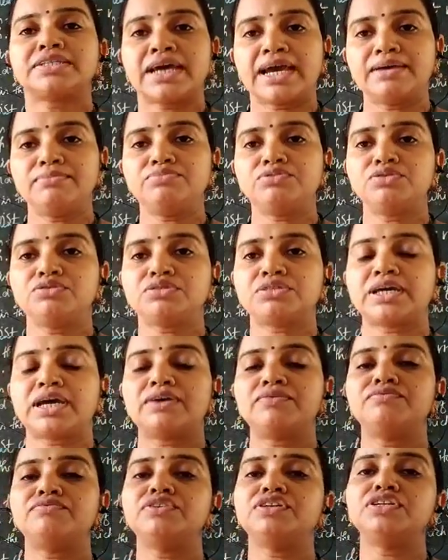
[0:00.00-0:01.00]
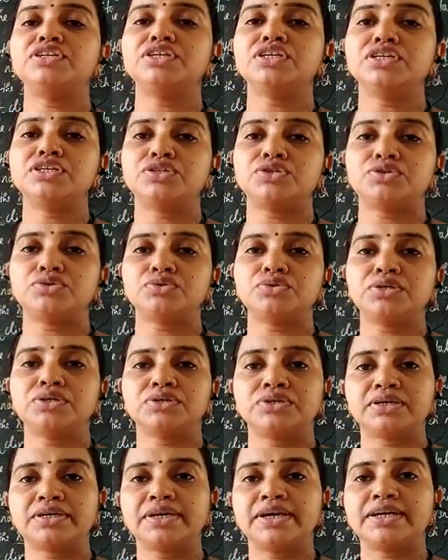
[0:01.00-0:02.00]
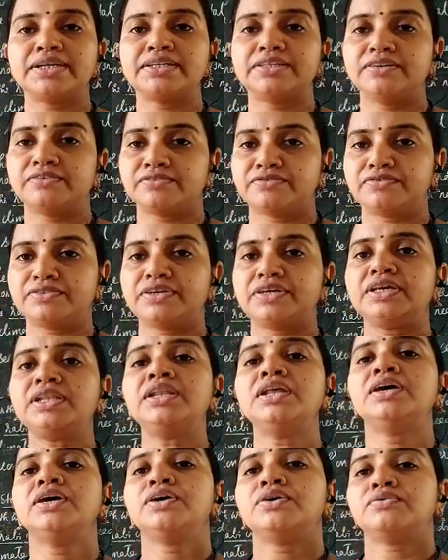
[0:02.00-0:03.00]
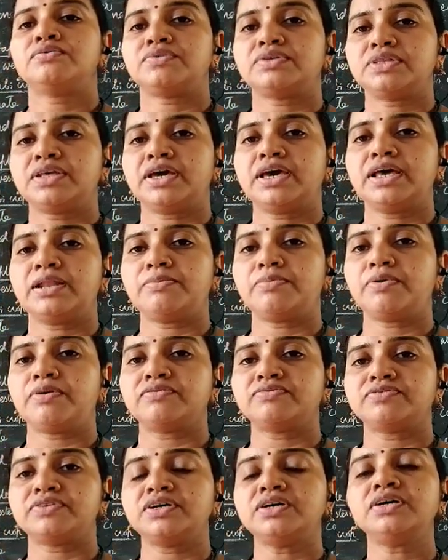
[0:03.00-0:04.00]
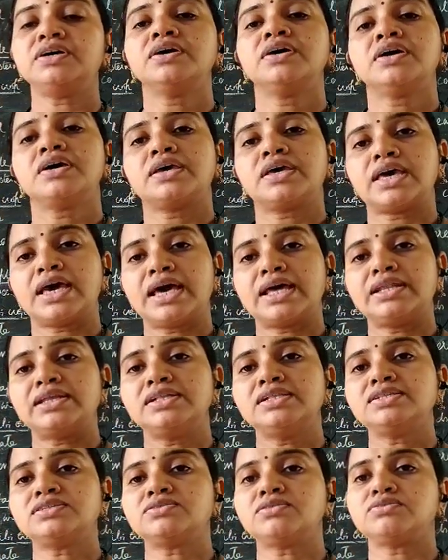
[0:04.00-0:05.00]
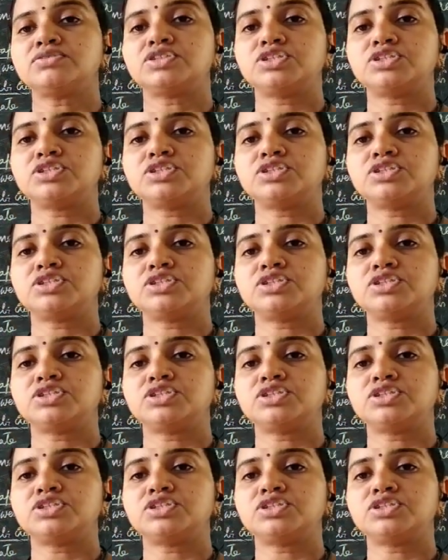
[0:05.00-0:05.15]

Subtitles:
time to time we need to irrigate the field with the help of the canals,